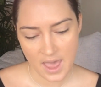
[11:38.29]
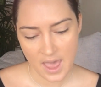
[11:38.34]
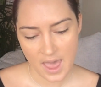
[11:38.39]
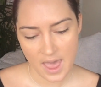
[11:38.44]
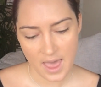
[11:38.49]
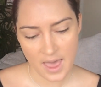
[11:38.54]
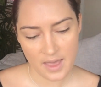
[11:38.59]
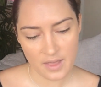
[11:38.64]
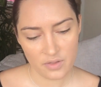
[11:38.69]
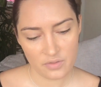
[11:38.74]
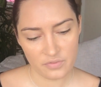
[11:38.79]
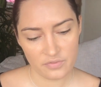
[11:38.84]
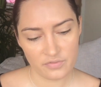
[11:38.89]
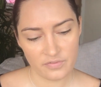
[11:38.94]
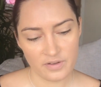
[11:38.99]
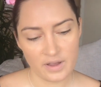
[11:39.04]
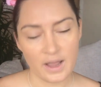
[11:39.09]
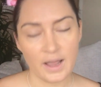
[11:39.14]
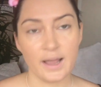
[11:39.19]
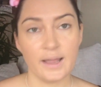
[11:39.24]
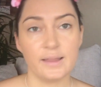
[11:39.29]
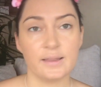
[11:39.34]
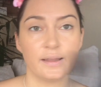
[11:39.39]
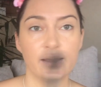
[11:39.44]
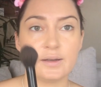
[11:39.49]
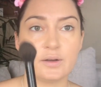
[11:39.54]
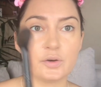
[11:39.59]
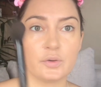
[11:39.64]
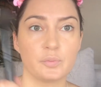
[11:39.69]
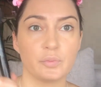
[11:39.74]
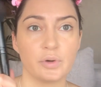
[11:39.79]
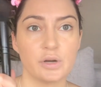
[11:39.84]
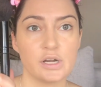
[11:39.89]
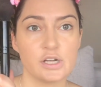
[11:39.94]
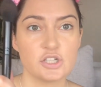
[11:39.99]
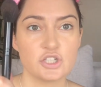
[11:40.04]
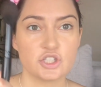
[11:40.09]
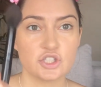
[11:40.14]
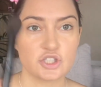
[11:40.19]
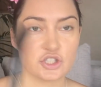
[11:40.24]
e.l.f. highlighter
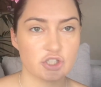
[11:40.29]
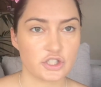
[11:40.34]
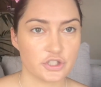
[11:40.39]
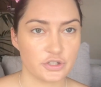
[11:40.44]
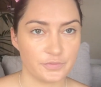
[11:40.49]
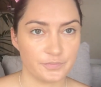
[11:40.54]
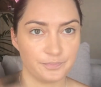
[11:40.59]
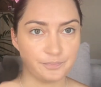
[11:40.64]
brush.